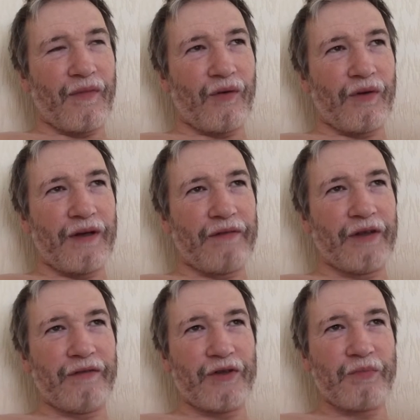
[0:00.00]
or have
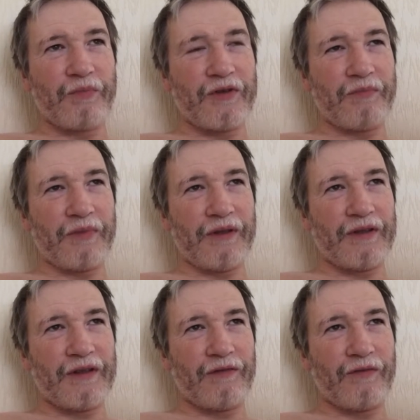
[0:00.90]
any
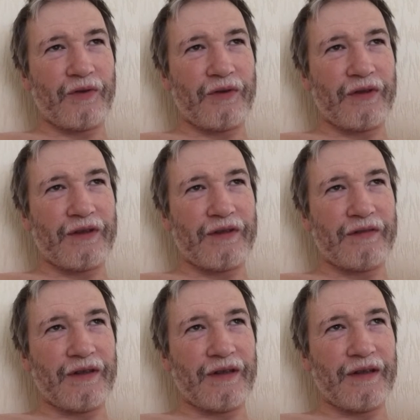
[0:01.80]
responsibility for it. It's
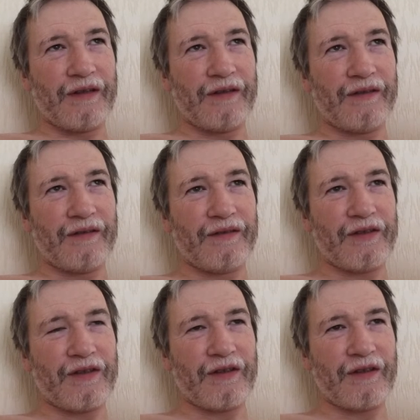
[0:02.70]
really
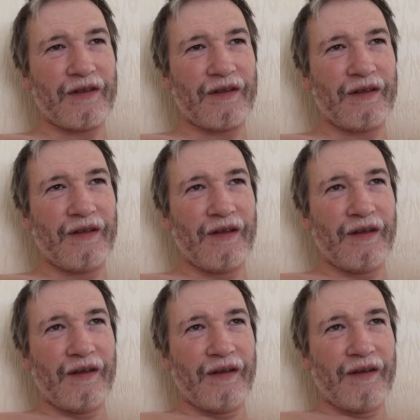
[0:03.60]
just
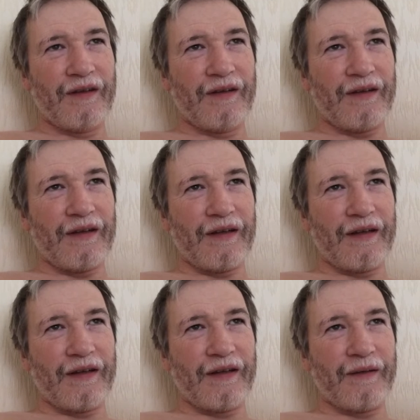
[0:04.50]
like